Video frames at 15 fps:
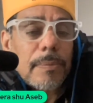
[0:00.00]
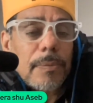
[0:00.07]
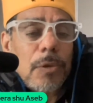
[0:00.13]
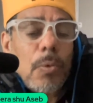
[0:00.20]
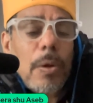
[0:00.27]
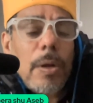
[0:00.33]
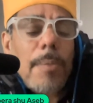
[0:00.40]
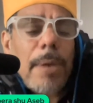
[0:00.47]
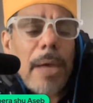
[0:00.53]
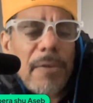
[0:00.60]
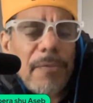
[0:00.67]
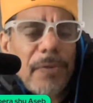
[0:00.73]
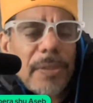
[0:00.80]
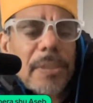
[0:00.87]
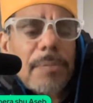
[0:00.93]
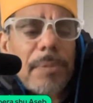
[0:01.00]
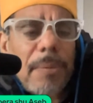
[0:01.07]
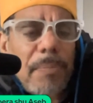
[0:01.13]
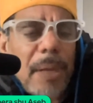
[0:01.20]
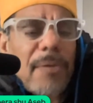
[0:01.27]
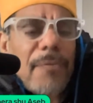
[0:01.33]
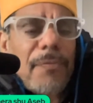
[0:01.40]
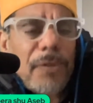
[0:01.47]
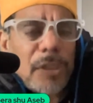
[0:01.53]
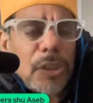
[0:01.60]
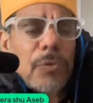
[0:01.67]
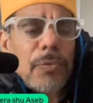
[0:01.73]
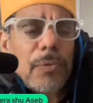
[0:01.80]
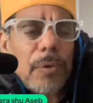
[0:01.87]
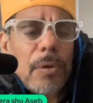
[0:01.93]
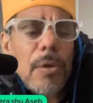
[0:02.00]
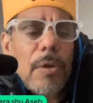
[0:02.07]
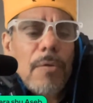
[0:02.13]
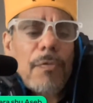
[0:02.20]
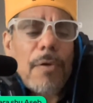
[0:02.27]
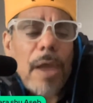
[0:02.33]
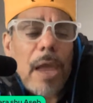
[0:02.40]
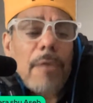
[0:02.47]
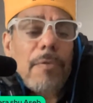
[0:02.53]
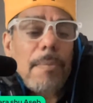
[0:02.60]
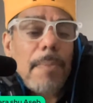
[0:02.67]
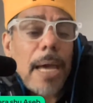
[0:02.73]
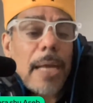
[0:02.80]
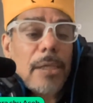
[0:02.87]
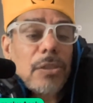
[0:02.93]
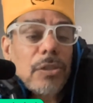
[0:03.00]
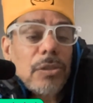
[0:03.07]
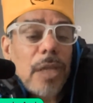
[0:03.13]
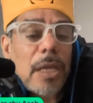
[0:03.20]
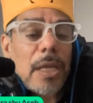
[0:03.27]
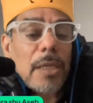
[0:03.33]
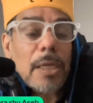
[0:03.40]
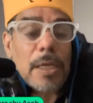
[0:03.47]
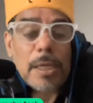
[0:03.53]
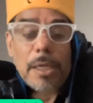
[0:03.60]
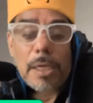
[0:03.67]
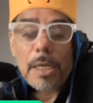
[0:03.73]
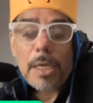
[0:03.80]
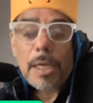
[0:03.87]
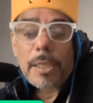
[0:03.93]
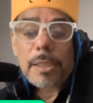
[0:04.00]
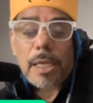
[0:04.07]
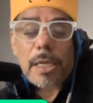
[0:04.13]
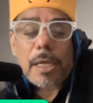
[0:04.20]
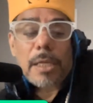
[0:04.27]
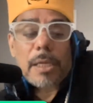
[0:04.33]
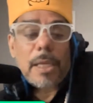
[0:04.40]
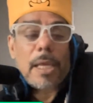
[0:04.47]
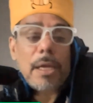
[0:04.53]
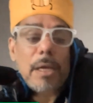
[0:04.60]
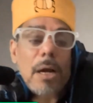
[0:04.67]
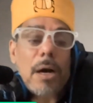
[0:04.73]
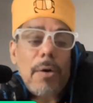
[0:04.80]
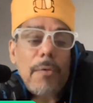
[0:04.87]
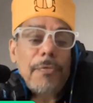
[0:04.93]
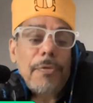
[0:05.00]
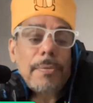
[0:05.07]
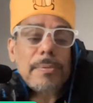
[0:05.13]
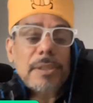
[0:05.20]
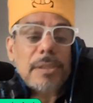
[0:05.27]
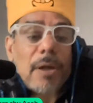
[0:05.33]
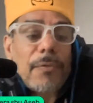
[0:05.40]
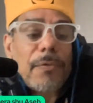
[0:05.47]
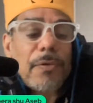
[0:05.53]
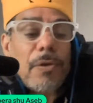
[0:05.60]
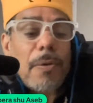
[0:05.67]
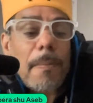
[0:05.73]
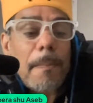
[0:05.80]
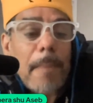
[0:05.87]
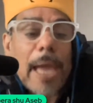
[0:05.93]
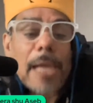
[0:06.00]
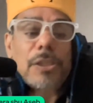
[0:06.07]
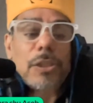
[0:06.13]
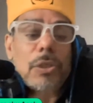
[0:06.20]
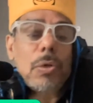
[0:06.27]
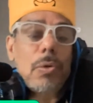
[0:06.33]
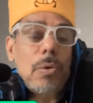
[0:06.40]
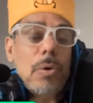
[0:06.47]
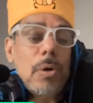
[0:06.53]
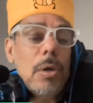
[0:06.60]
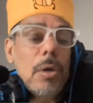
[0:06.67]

You want to manifest something beneficial for everybody, they can engulf themselves in your magical